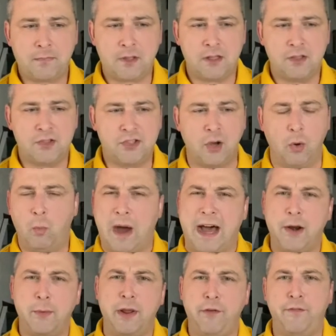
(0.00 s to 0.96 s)
So
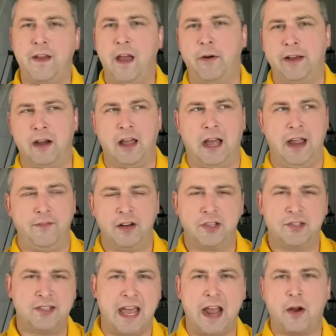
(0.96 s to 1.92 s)
why do we fail in life?
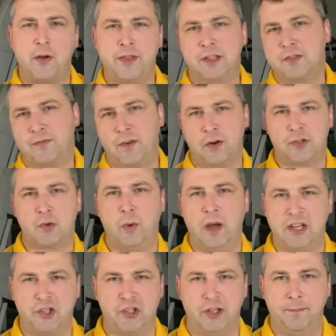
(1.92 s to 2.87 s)
Let's tackle this first
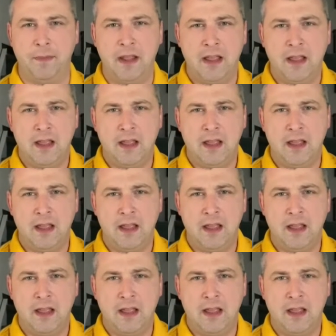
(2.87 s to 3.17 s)
question.